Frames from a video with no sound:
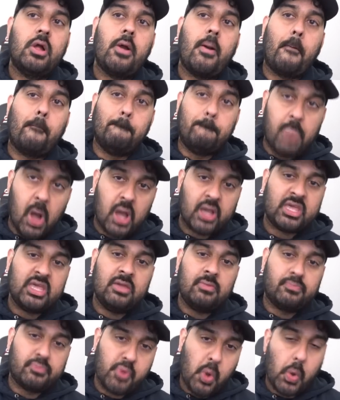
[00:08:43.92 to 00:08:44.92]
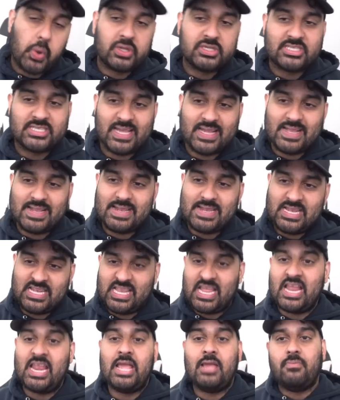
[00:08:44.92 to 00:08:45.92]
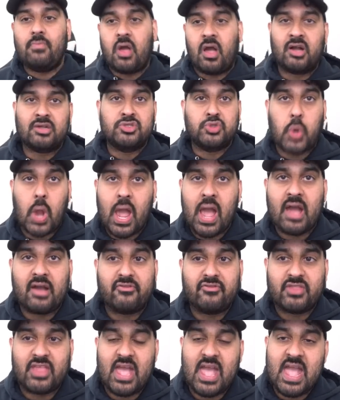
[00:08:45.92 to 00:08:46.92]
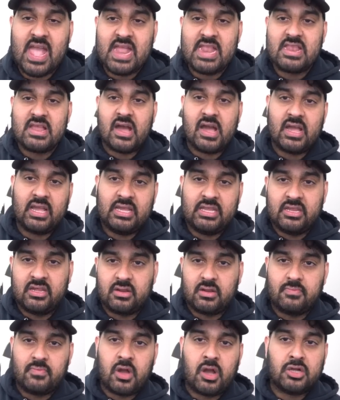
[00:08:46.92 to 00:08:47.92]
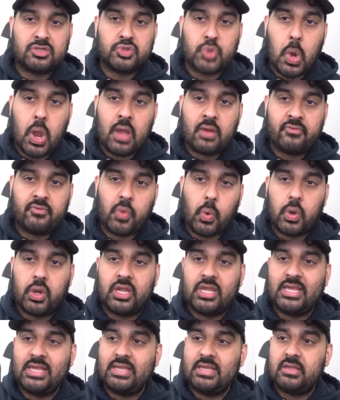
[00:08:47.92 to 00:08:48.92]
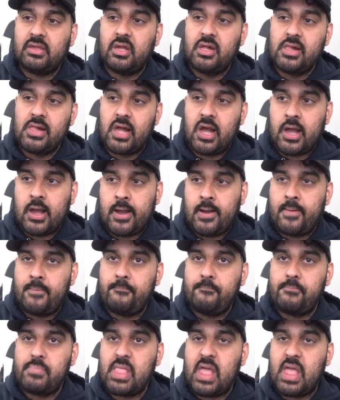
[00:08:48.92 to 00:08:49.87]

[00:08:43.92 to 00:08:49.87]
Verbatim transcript: Bucky Brooks did a mock draft, and uh, he did a mock draft where he um,